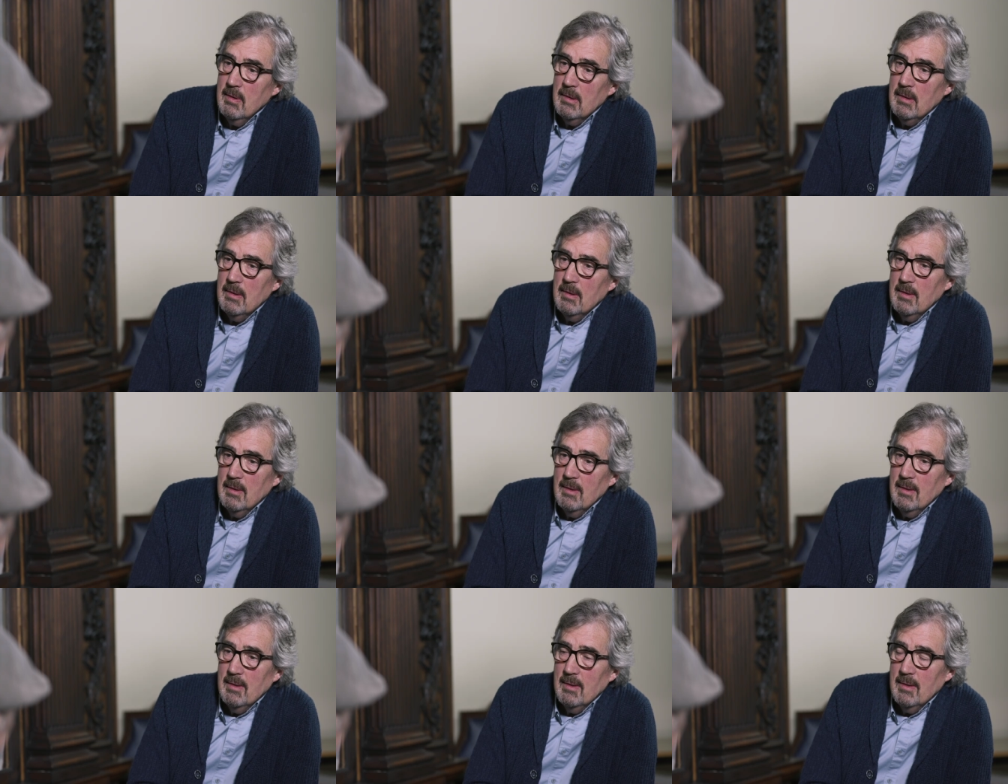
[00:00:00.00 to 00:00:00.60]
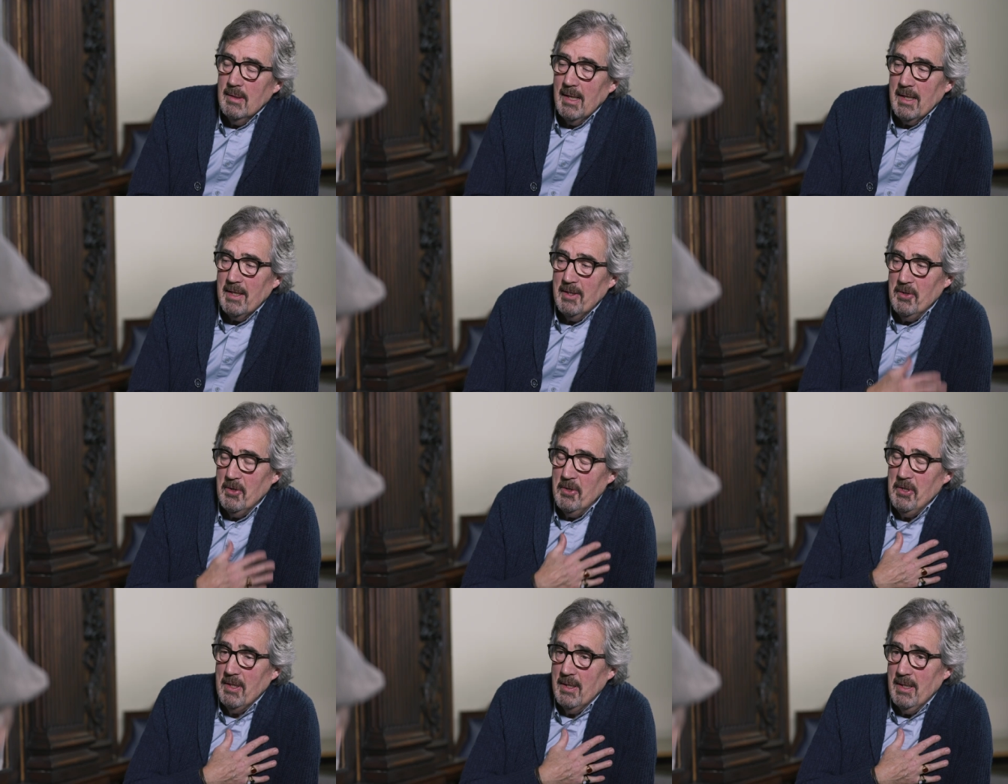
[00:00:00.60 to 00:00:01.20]
Uh, I
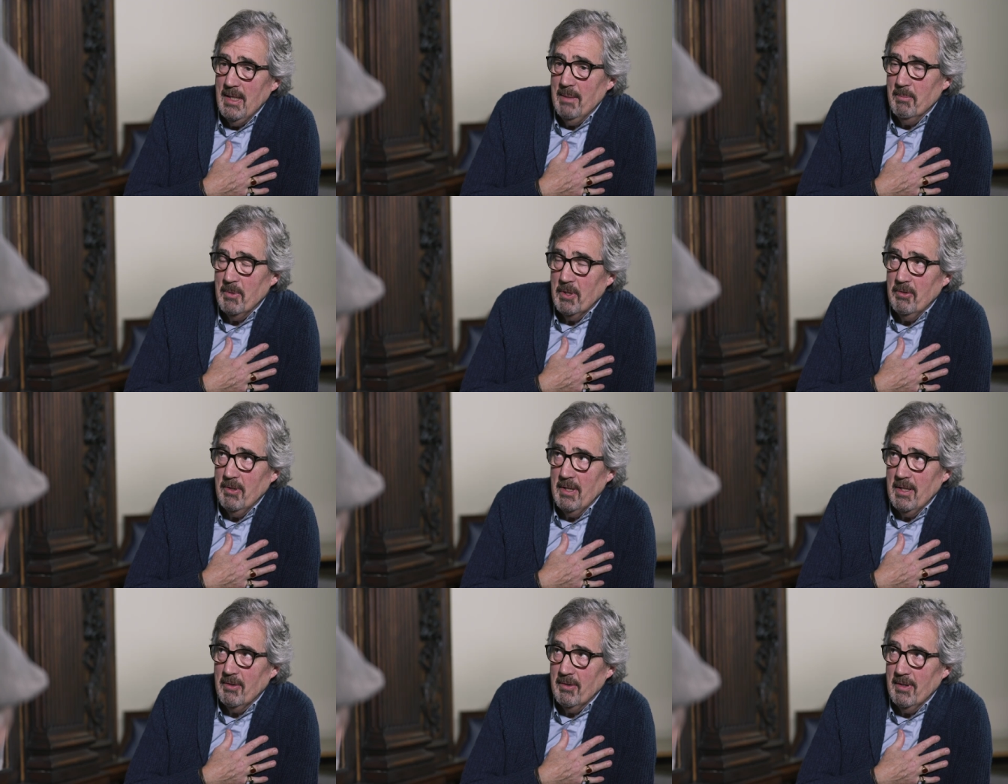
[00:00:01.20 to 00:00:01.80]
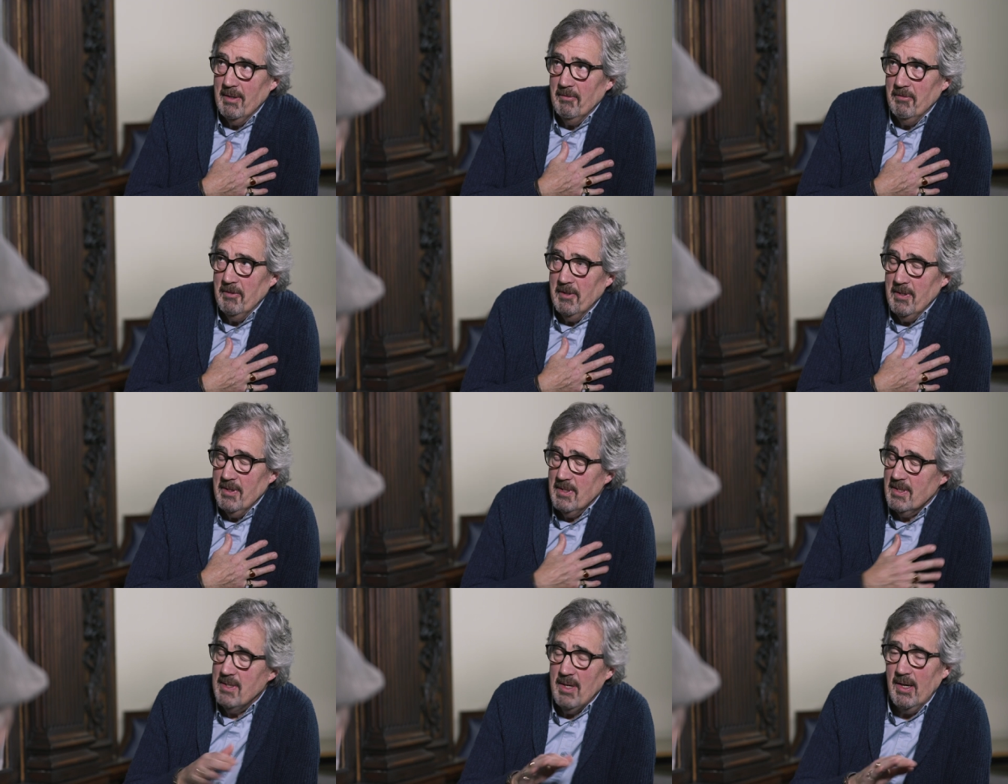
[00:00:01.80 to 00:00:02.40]
can uh, only claim a great
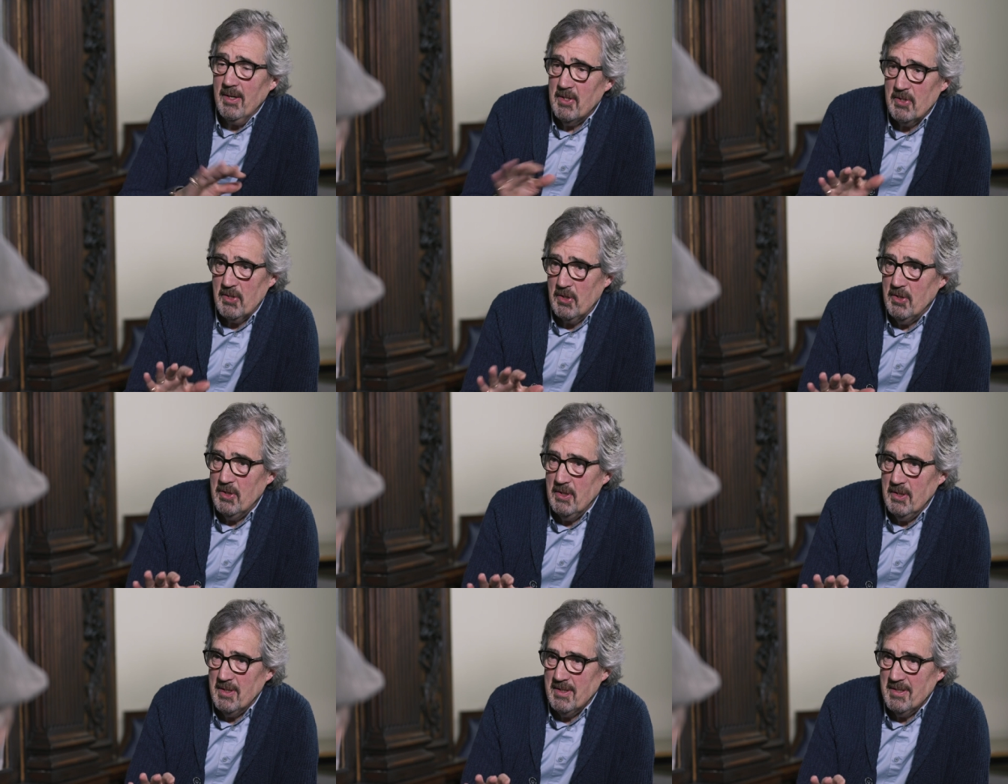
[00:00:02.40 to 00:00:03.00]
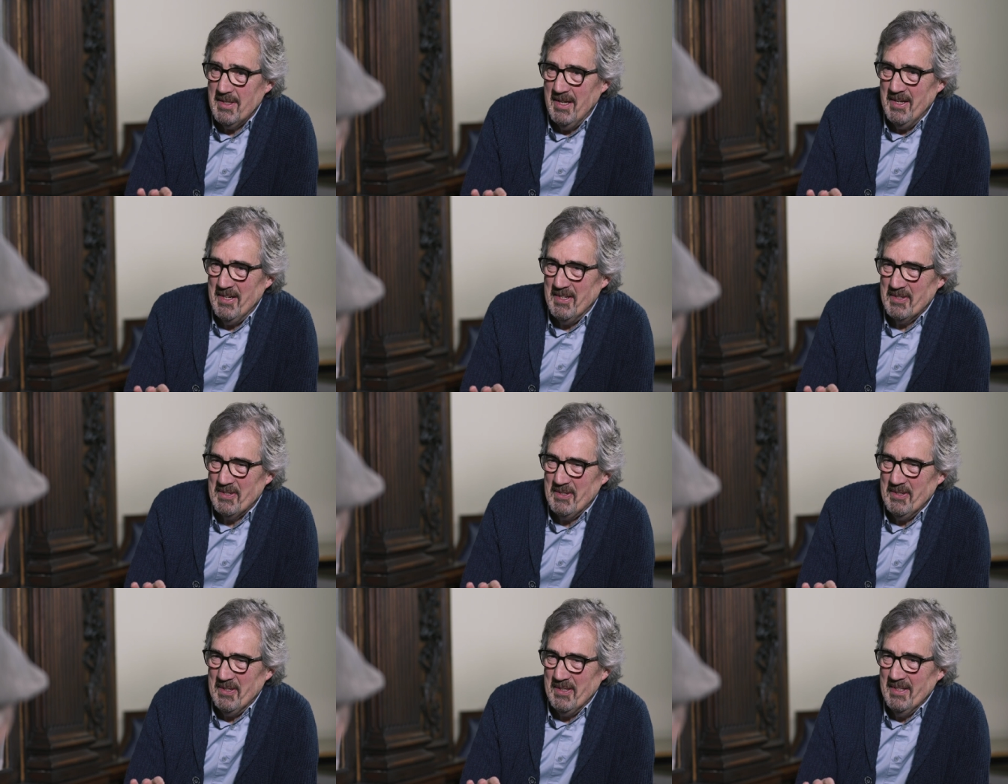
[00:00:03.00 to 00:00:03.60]
grandfather. It's not as good. It's not
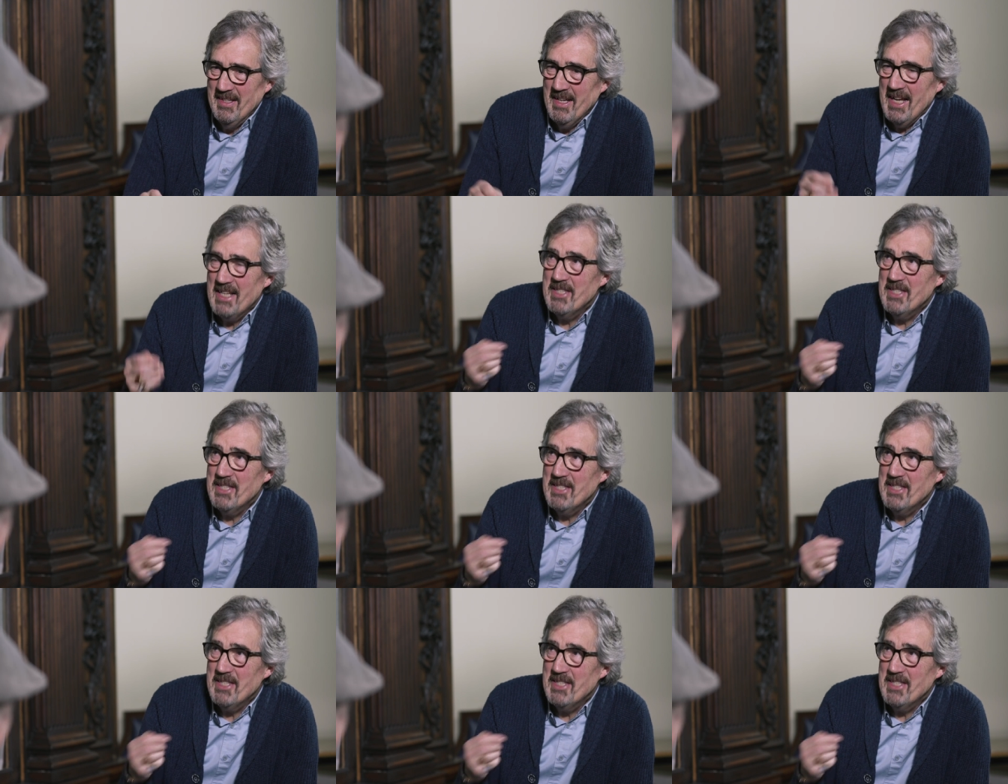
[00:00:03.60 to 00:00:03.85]
as good.